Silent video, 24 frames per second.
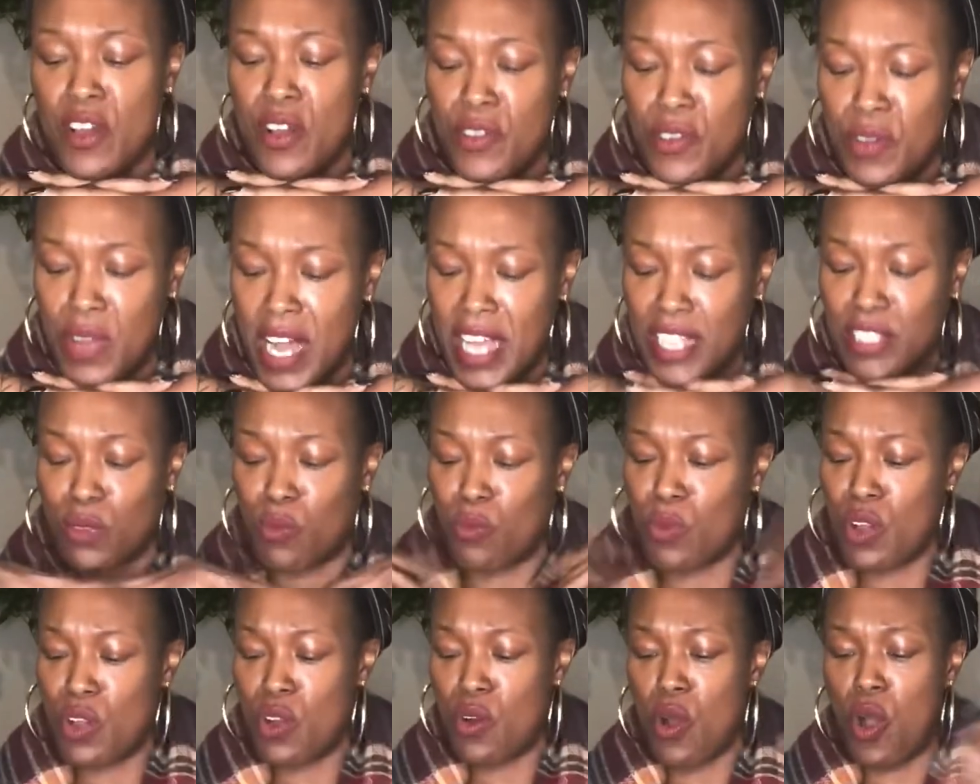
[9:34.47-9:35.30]
You guys
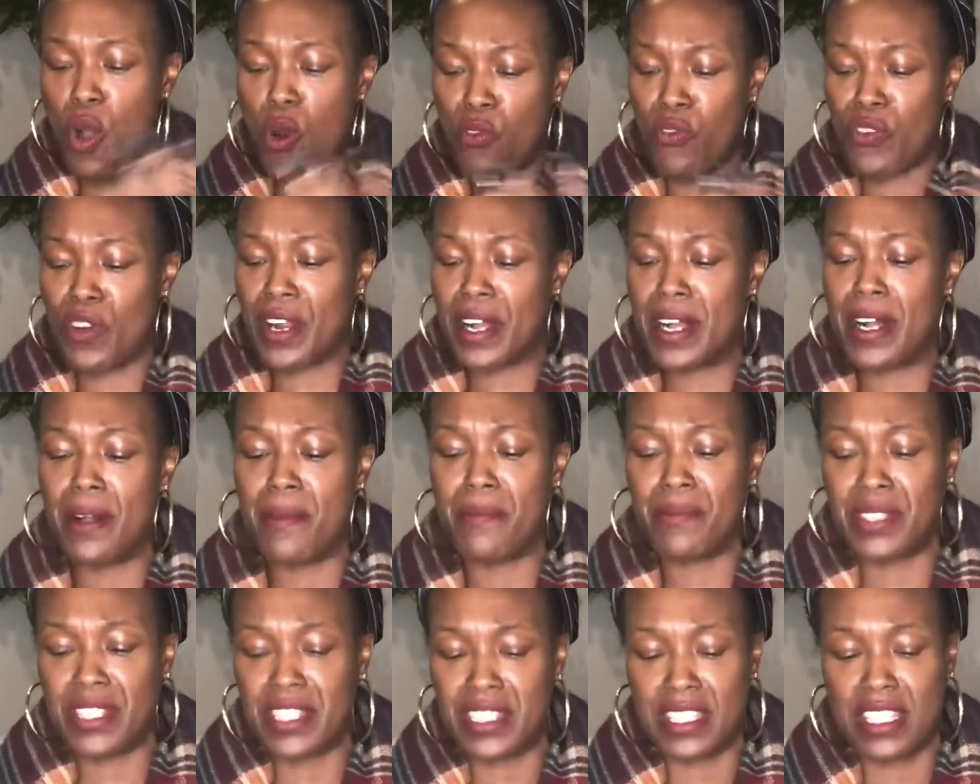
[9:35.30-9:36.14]
will overcome
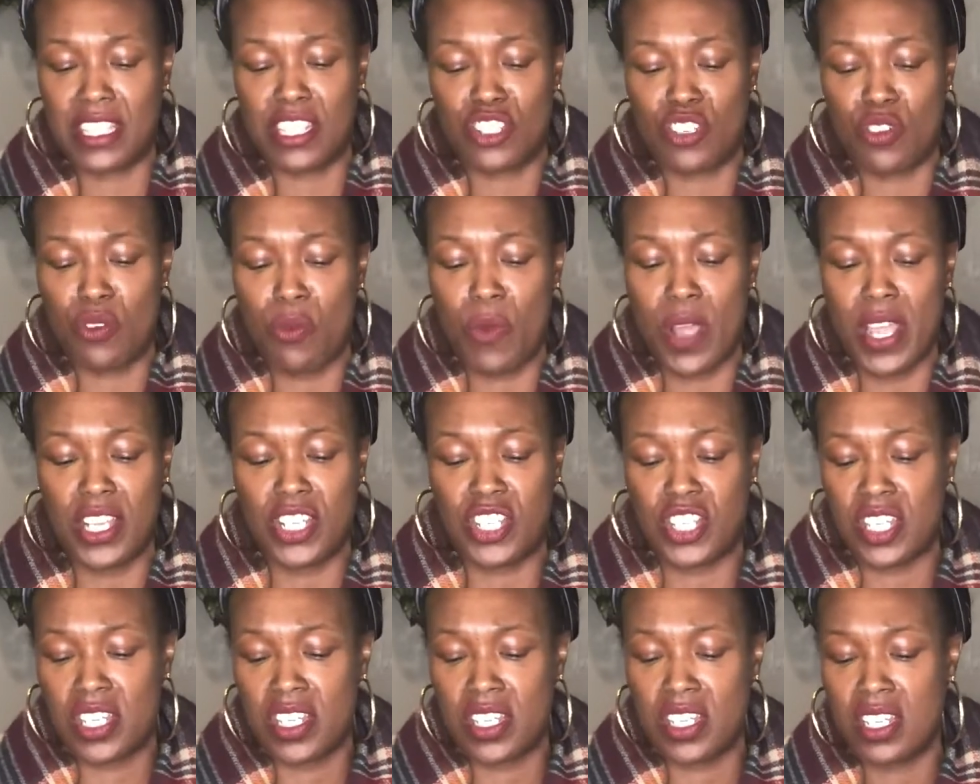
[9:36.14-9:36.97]
this
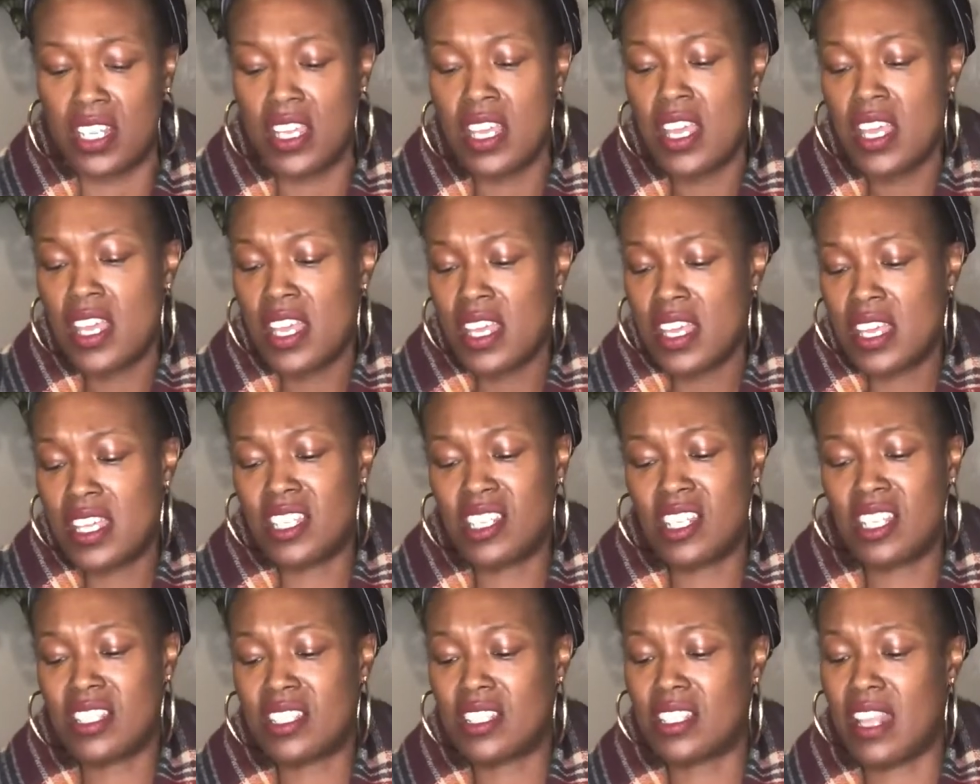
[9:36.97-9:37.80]
situation. It's
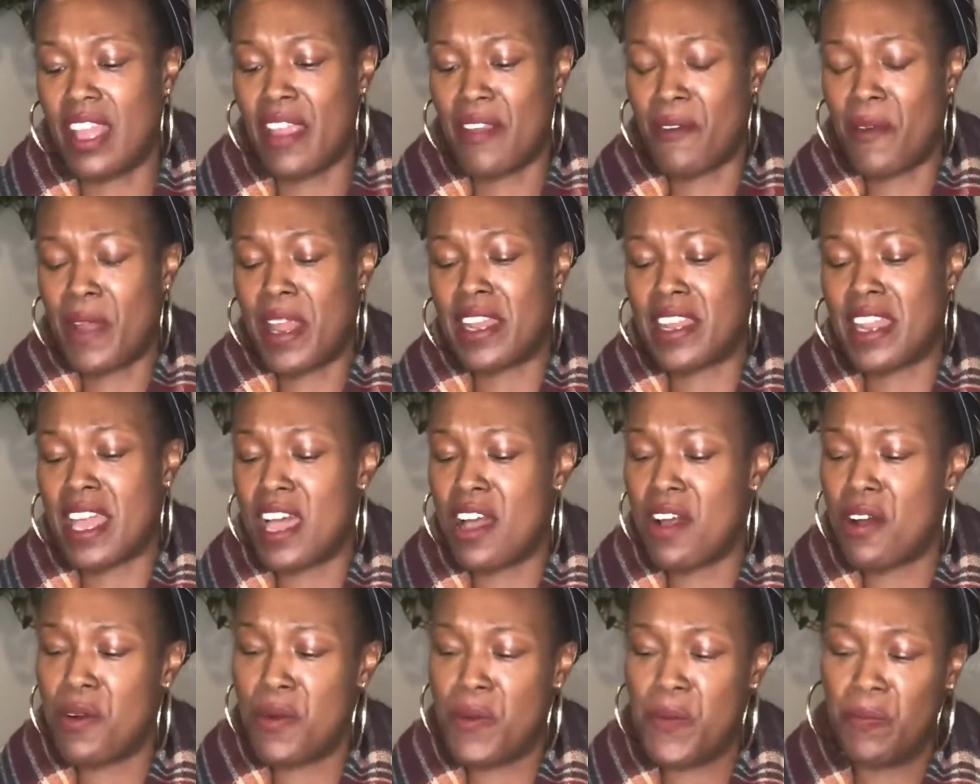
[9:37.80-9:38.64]
just like right
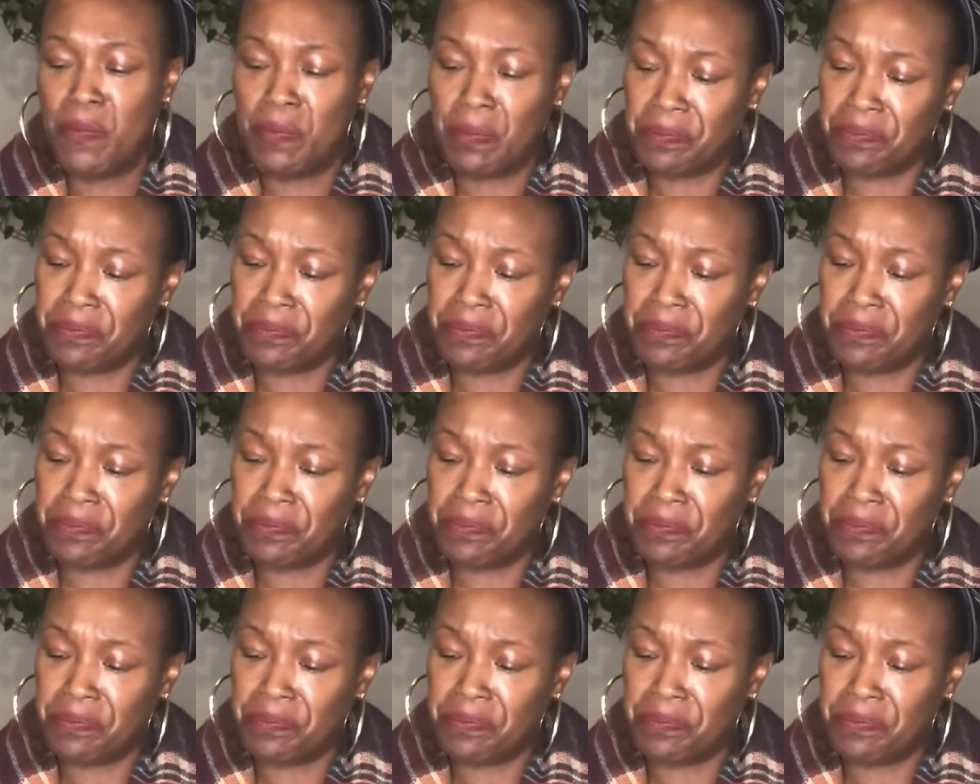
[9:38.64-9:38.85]
now,